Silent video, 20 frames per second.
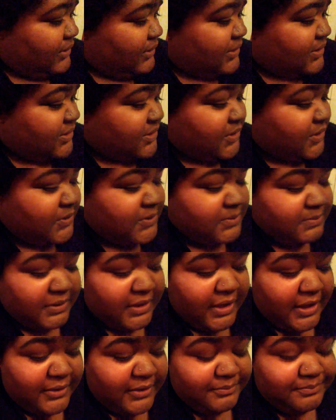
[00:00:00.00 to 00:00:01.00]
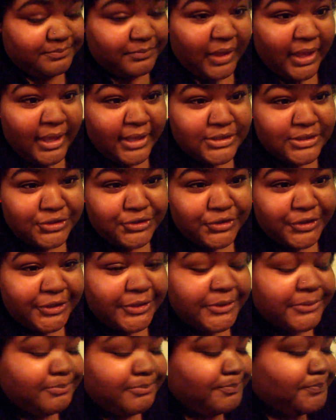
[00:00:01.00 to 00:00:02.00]
Excuse me, y'all. I had to
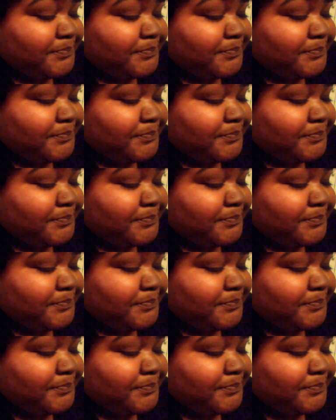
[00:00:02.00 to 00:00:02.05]
drink.